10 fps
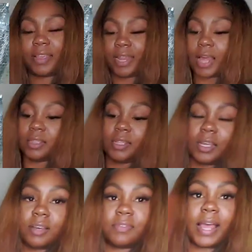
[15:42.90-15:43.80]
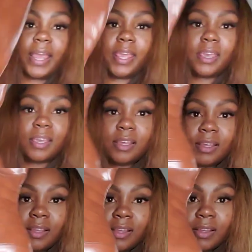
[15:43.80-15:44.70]
And I love like
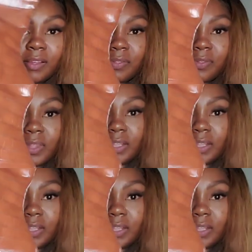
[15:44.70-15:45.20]
the